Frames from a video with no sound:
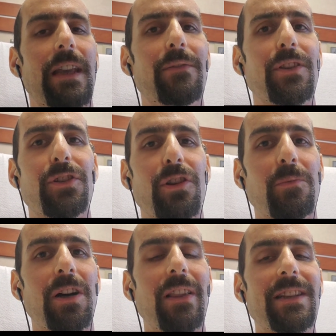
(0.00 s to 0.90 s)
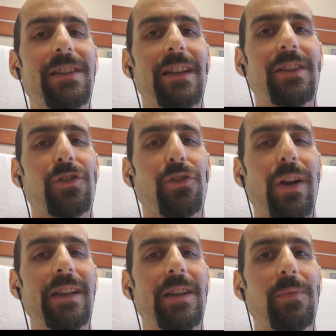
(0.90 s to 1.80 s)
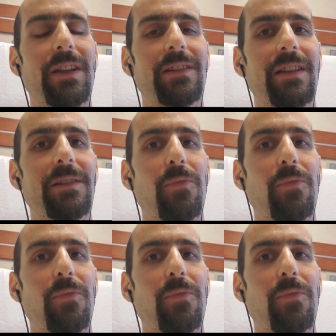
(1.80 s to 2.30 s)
even the term holistic, it's crazy because these